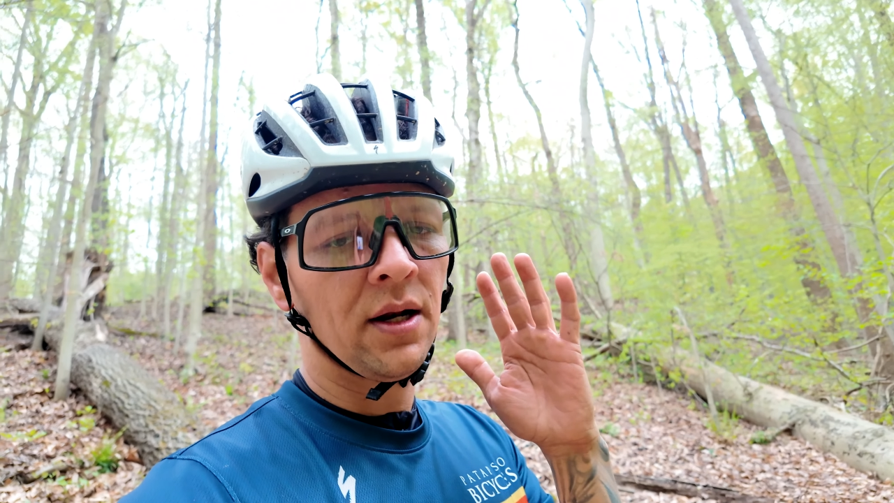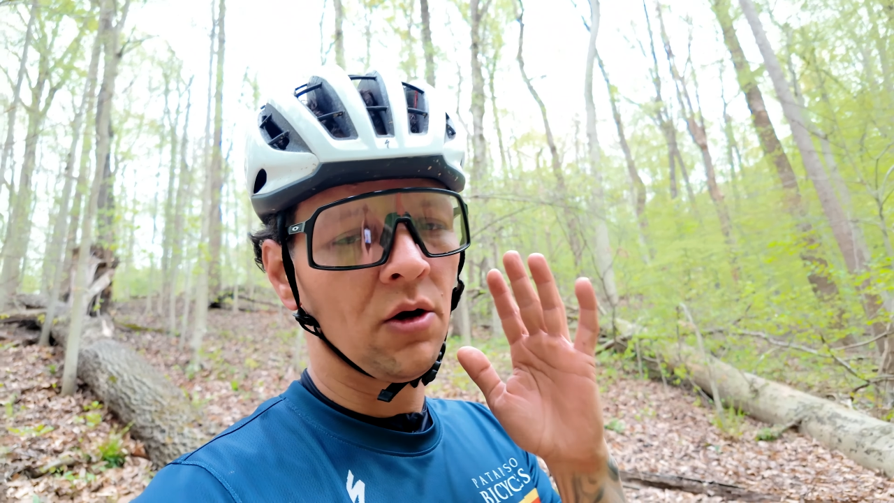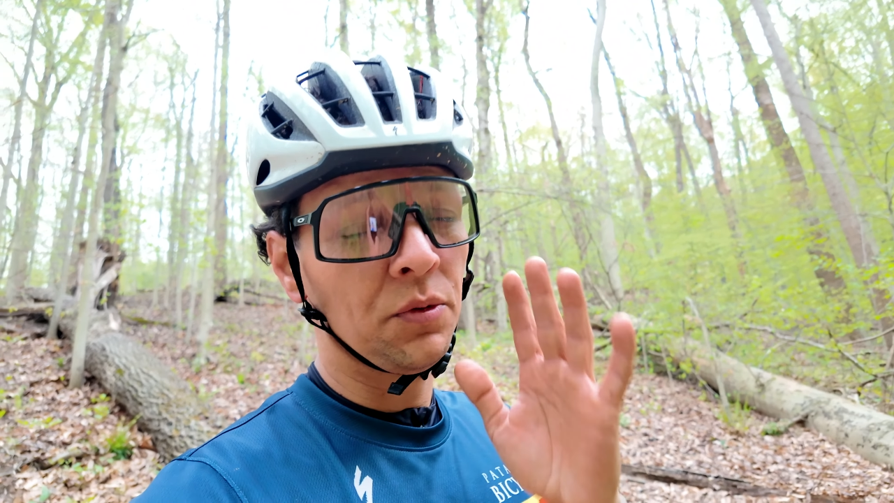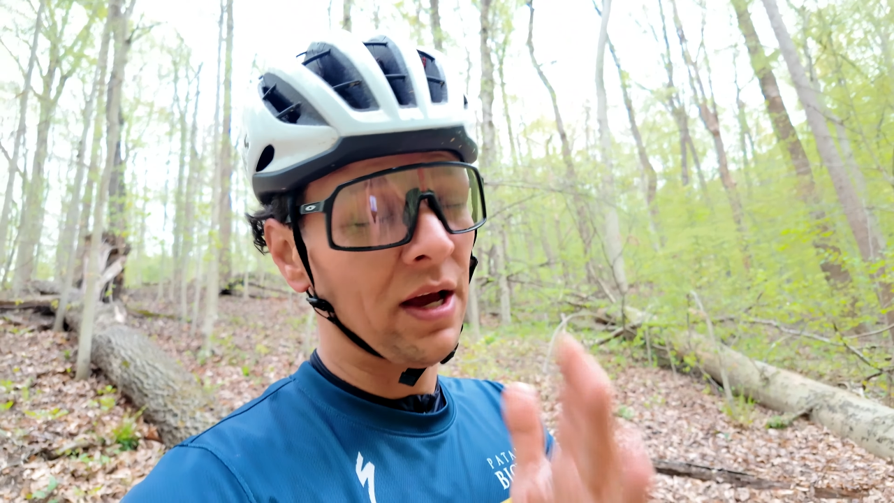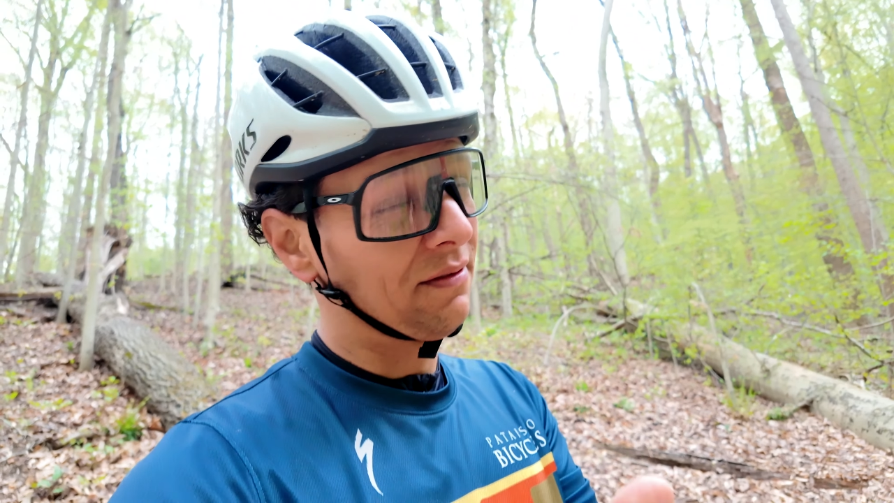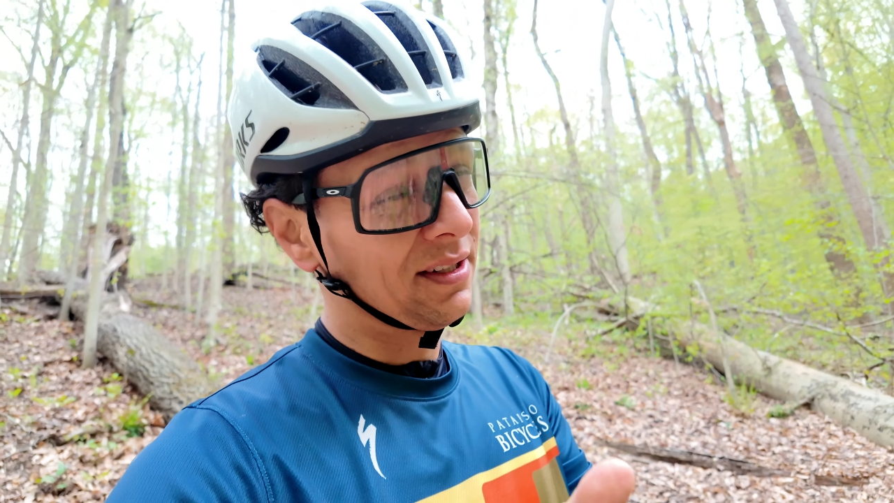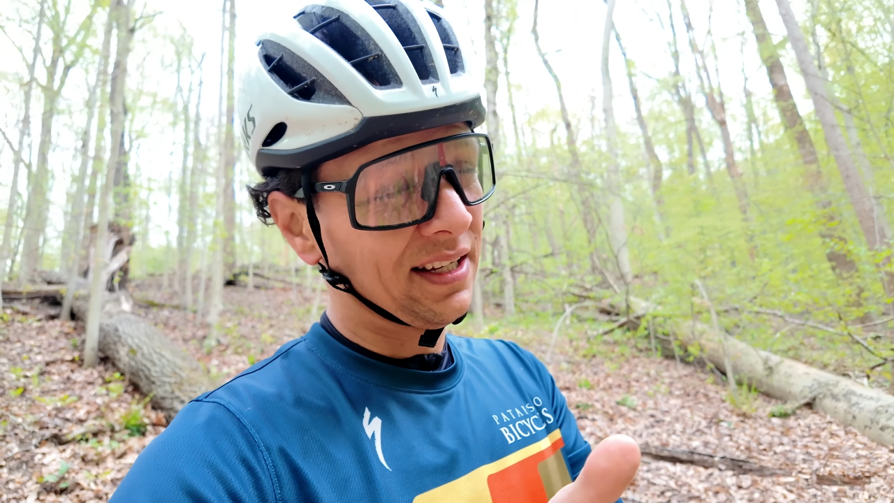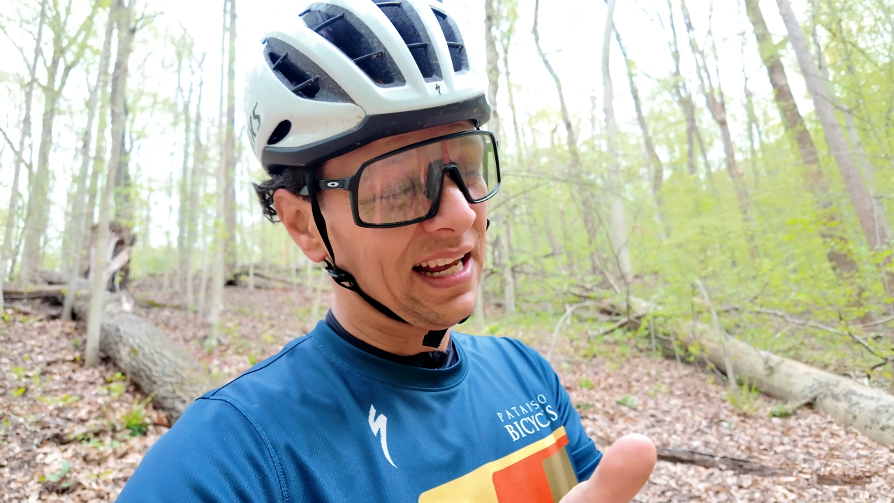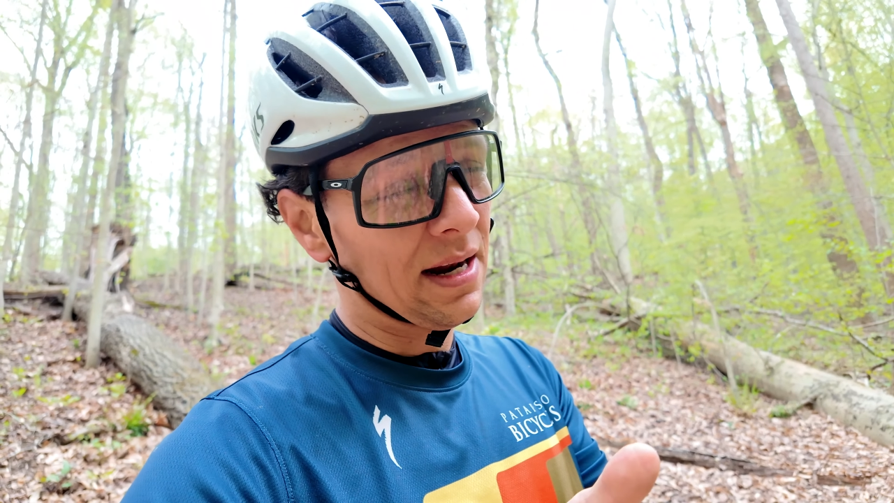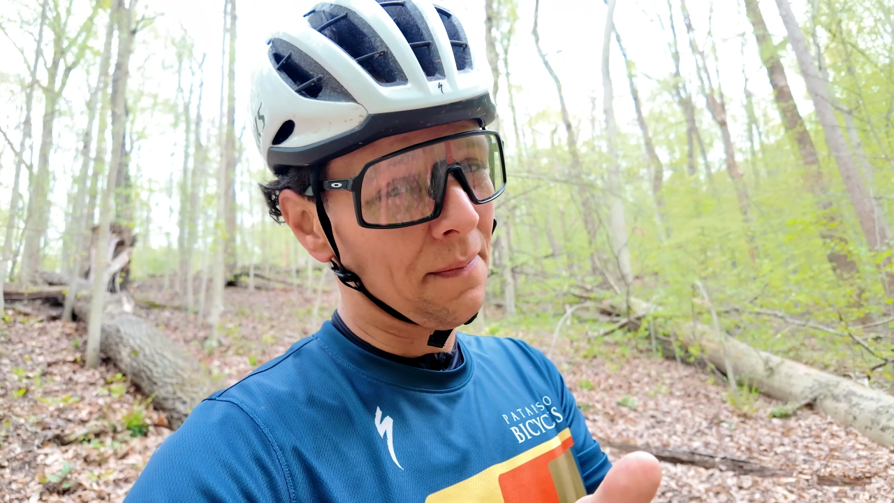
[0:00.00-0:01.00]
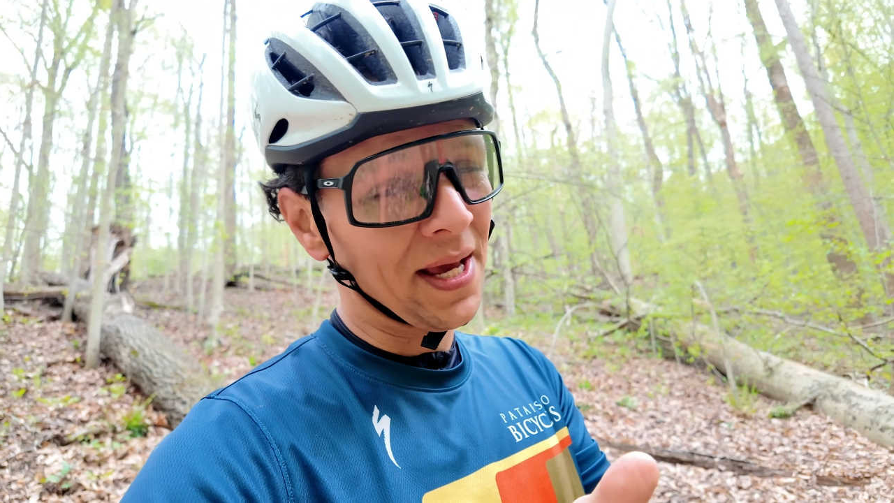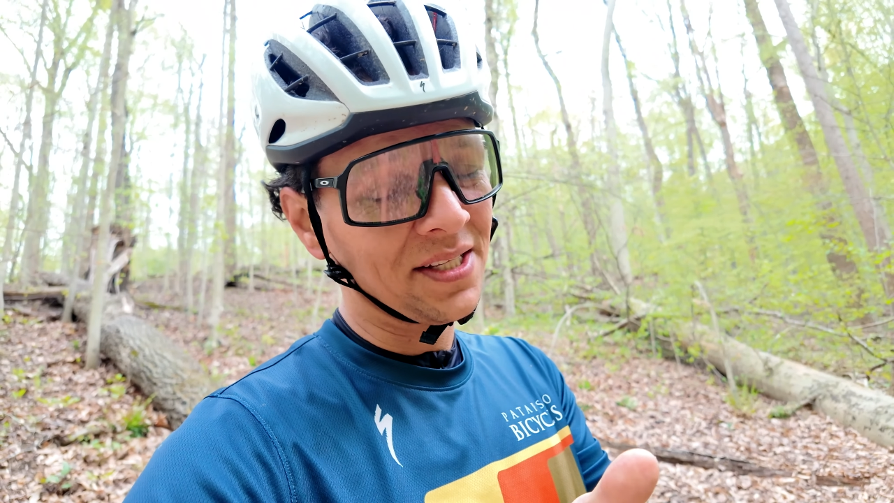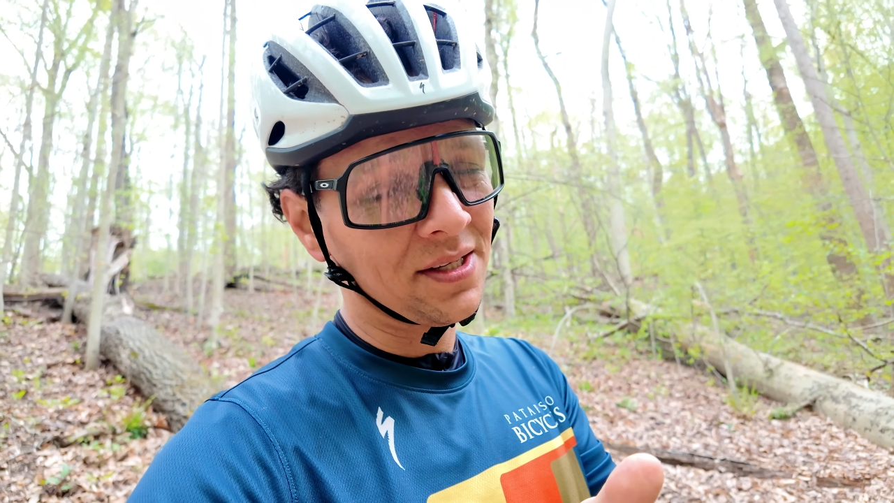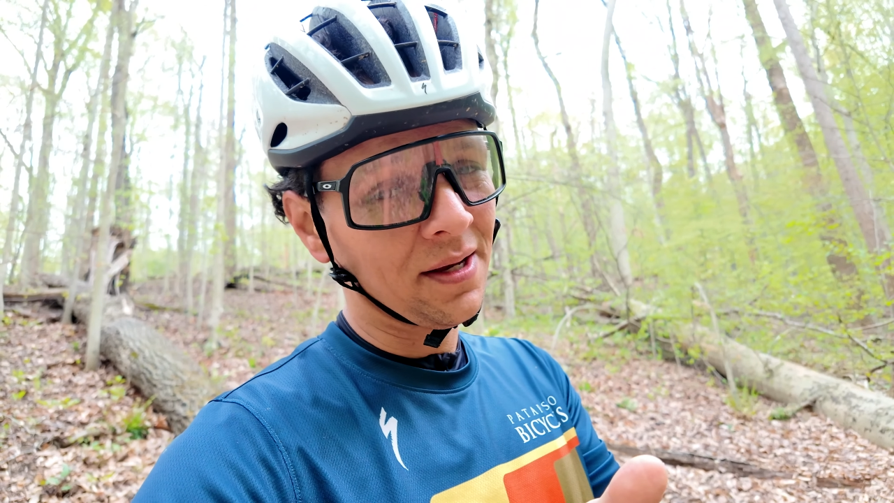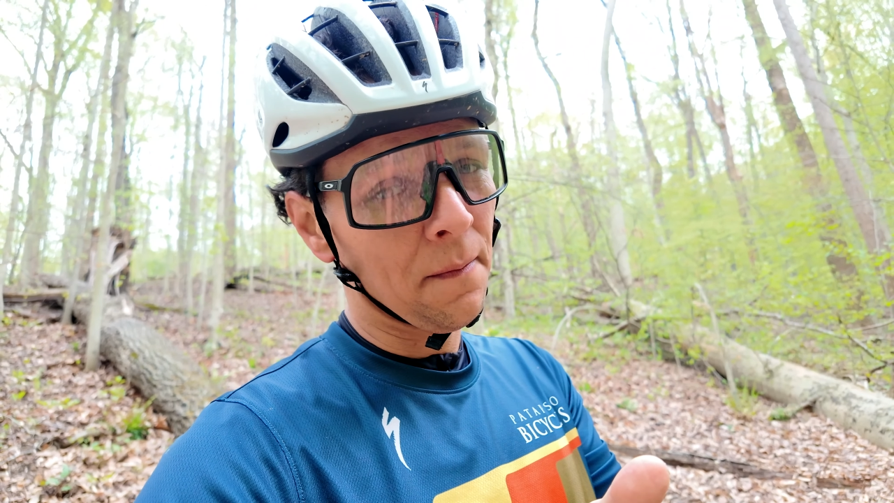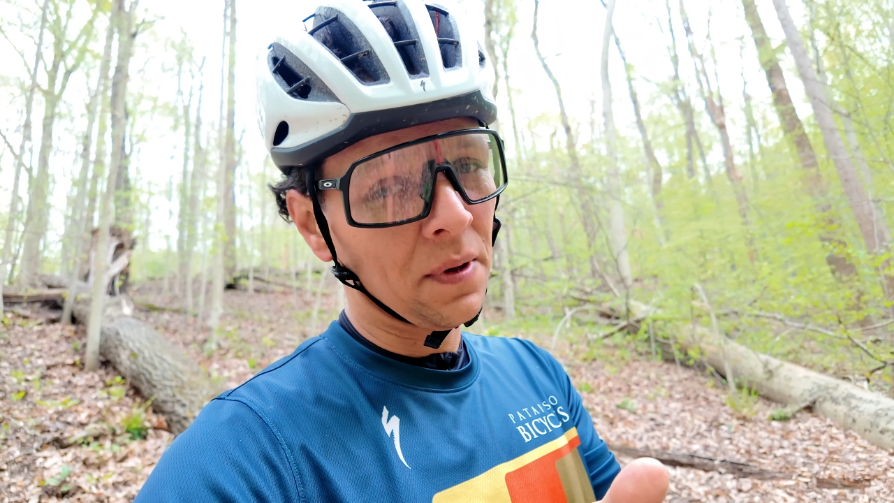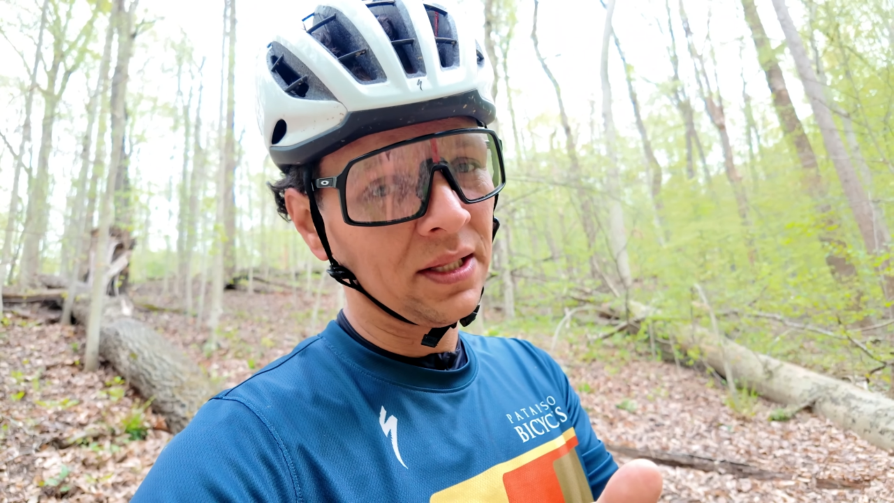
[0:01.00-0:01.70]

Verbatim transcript: I hope you have an amazing